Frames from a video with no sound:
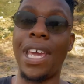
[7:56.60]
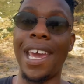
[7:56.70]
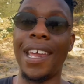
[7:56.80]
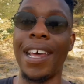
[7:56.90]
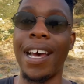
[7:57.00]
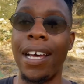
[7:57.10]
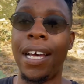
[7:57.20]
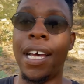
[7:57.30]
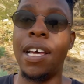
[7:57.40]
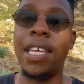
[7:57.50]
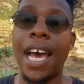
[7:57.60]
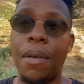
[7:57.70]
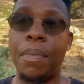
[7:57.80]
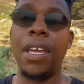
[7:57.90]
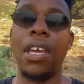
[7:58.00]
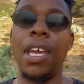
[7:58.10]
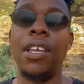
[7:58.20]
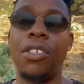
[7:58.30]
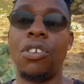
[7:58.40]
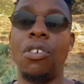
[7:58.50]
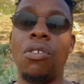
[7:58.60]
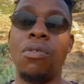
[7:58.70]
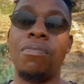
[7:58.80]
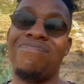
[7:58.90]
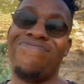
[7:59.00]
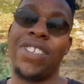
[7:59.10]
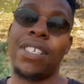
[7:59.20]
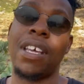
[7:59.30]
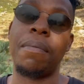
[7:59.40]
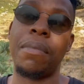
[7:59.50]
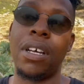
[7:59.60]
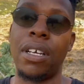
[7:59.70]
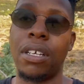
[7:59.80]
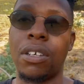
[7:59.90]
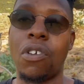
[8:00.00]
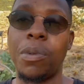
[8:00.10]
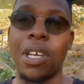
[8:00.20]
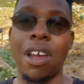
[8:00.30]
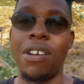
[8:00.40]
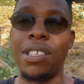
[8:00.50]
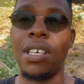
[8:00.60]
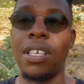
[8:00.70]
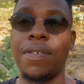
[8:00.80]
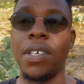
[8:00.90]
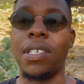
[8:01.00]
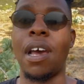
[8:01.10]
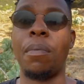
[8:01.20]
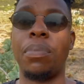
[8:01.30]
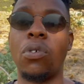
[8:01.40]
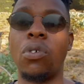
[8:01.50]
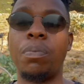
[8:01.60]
can be into some cryptocurrencies, for example,